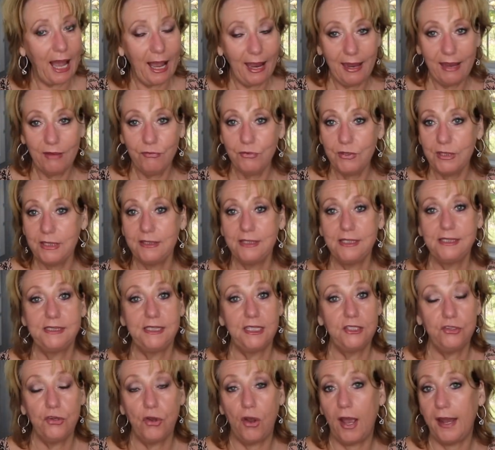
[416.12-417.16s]
I really
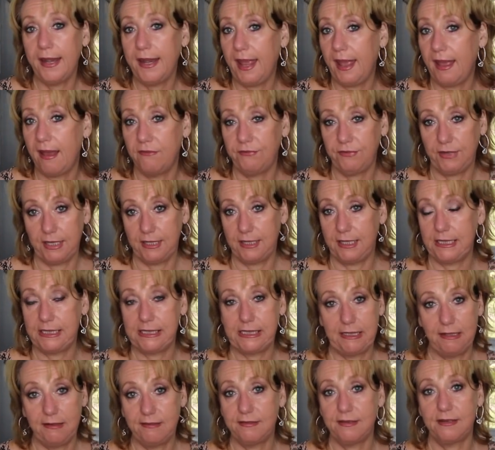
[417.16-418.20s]
did not have any
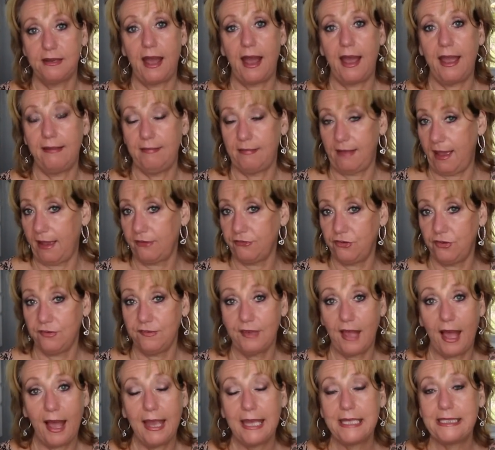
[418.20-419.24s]
decent
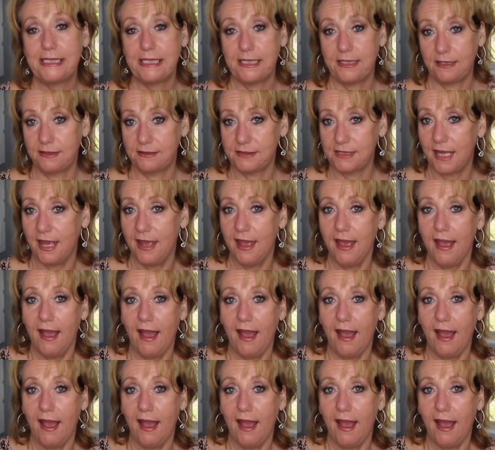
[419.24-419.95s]
eyelashes. I didn't.